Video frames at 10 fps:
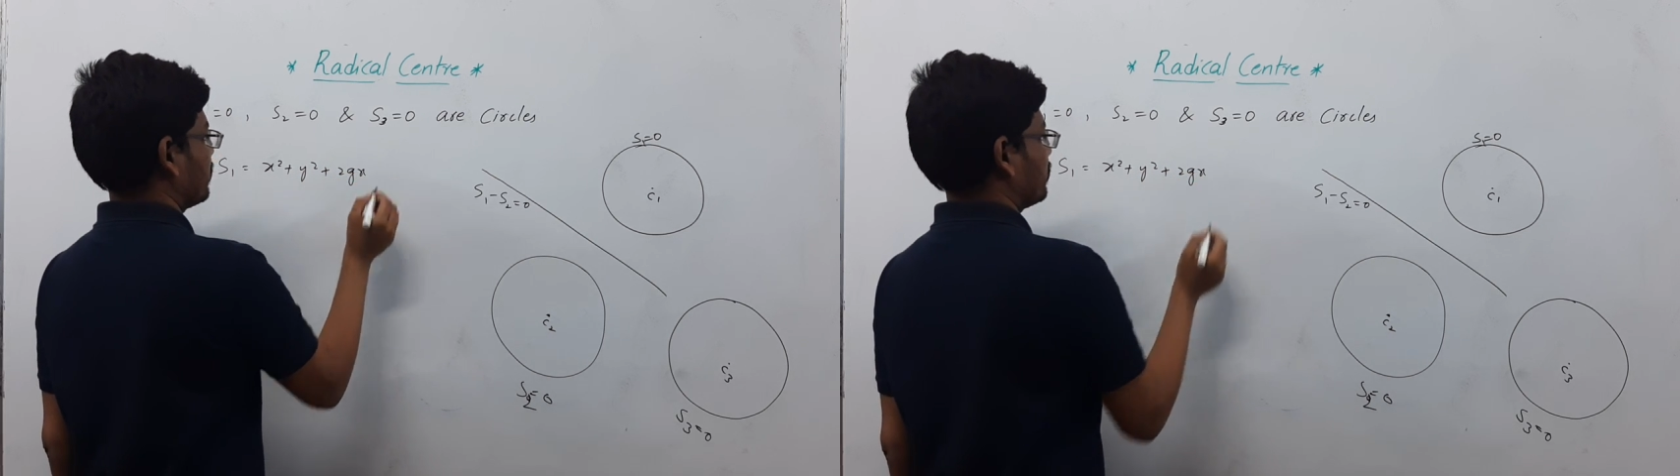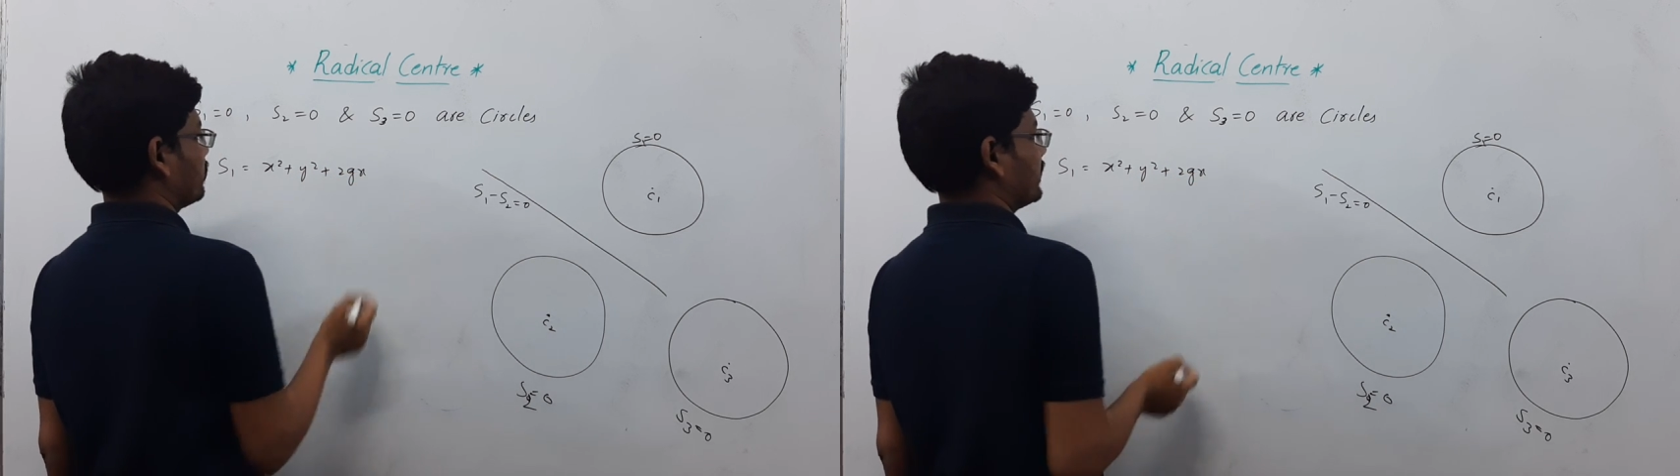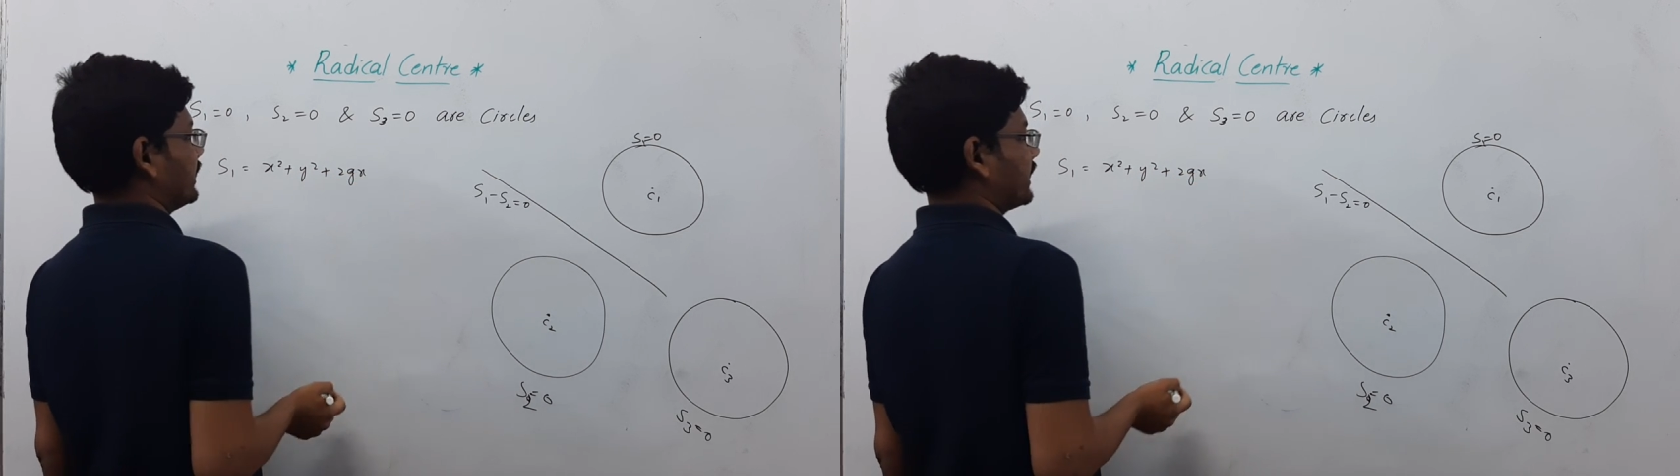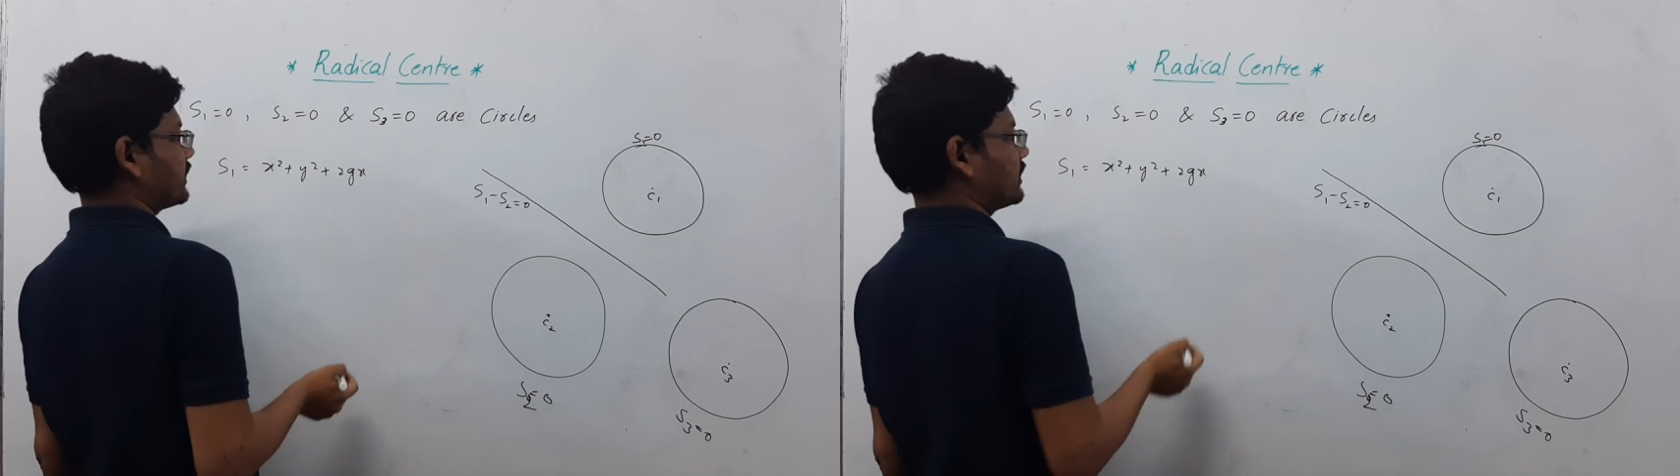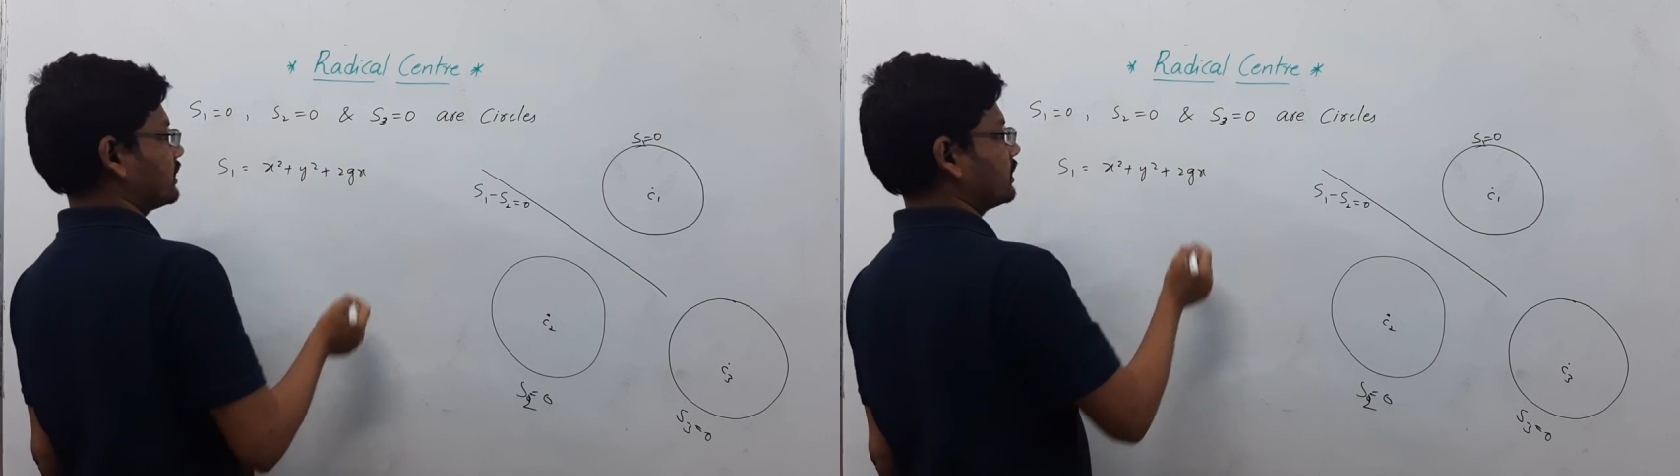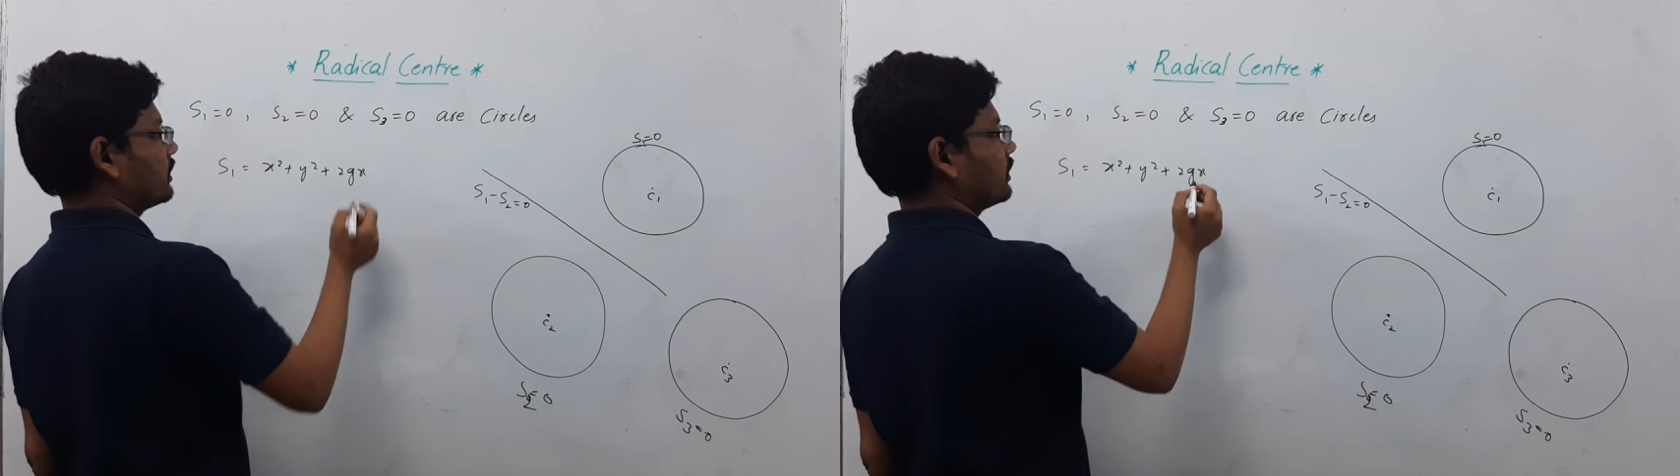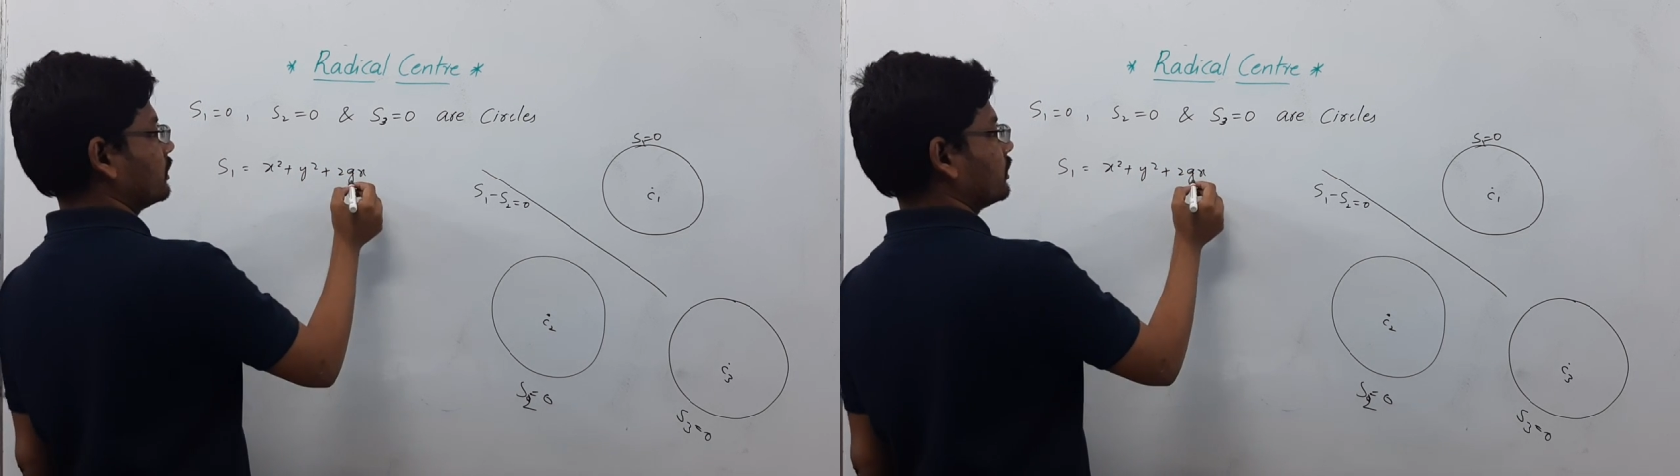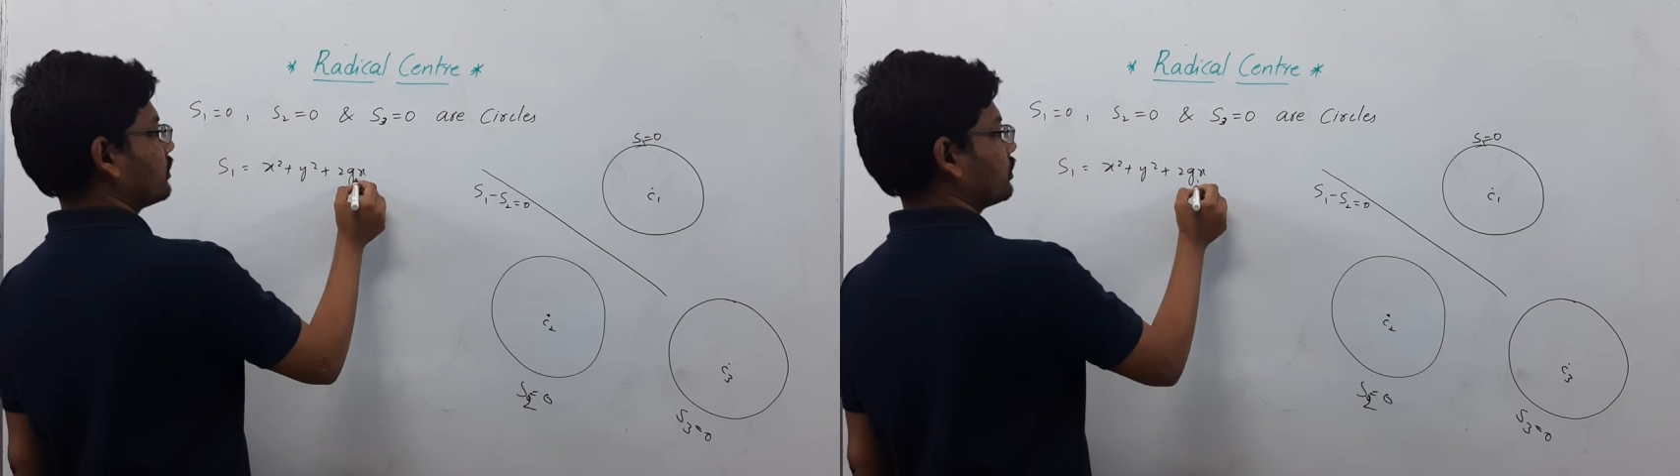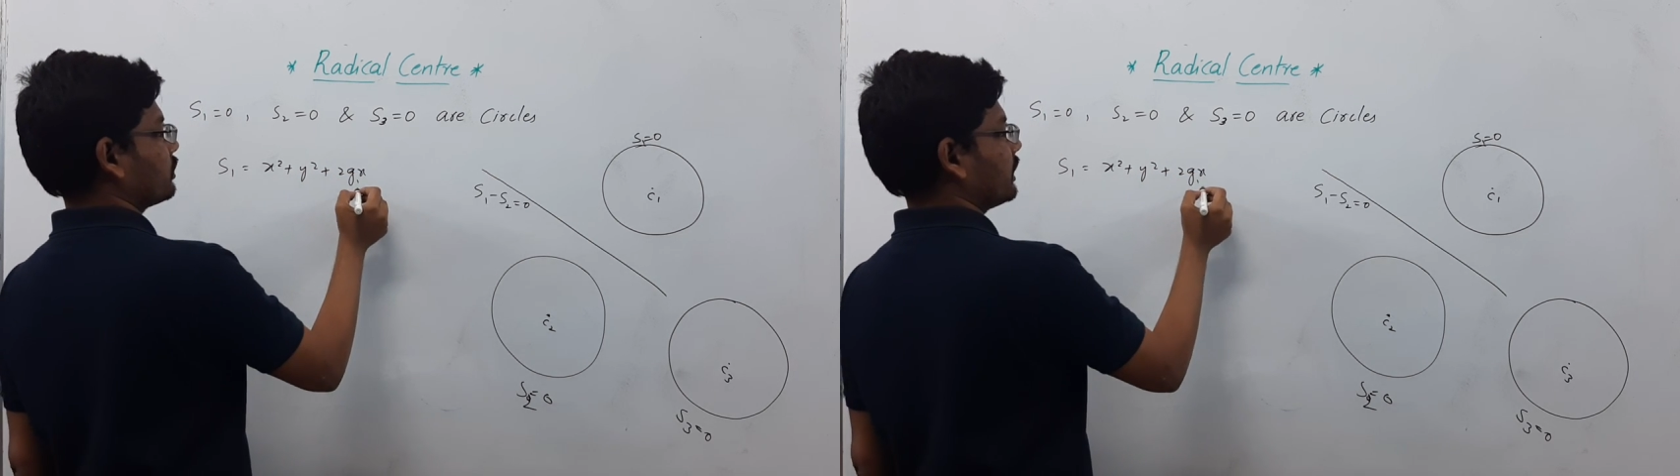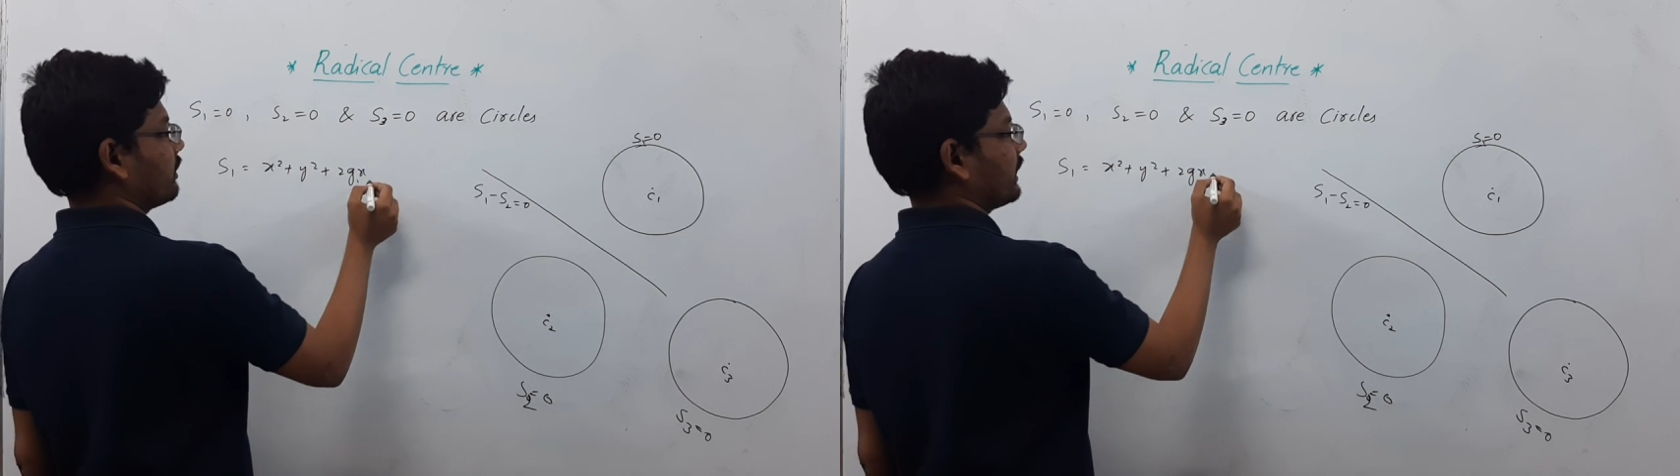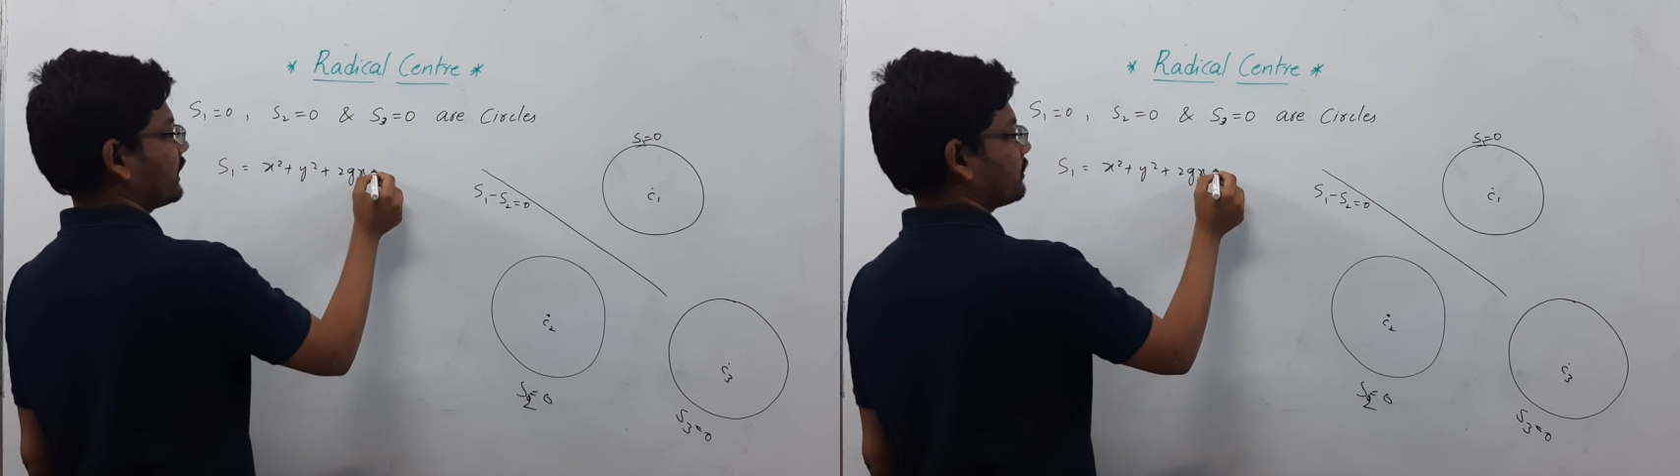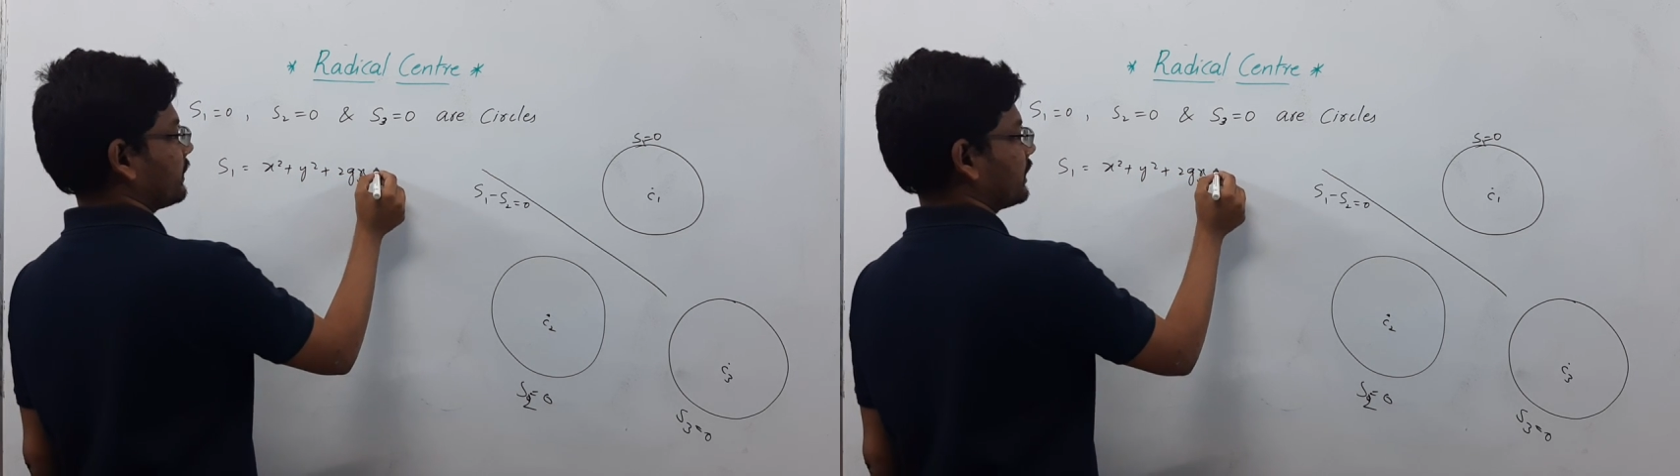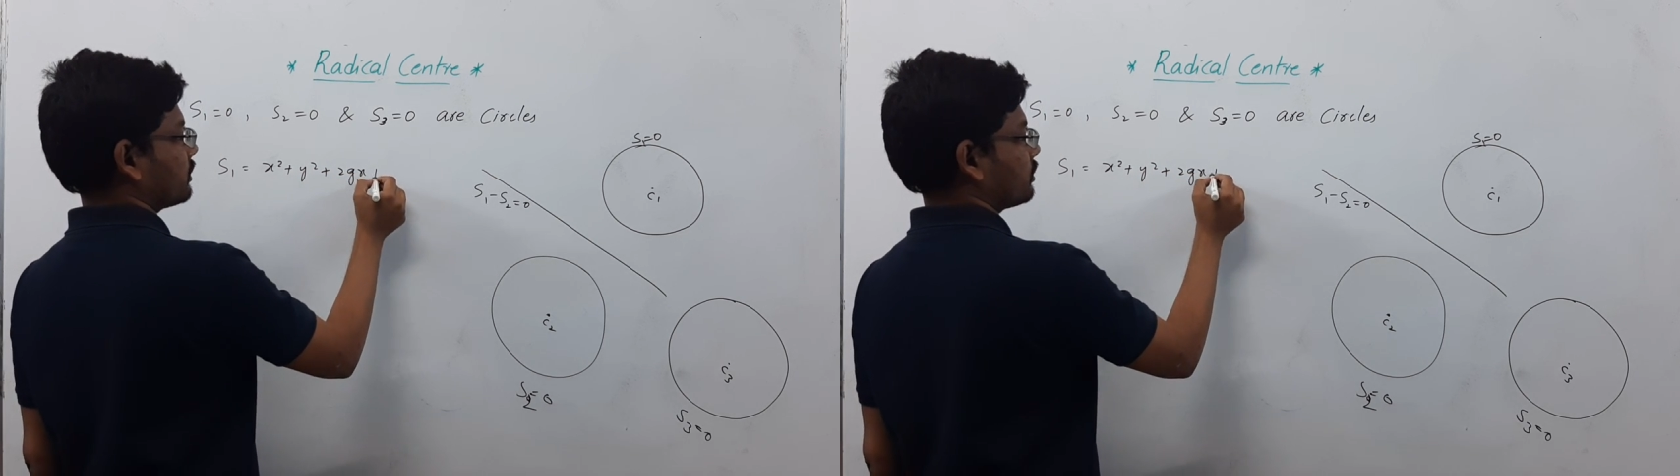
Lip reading: 2gx 2g1x plus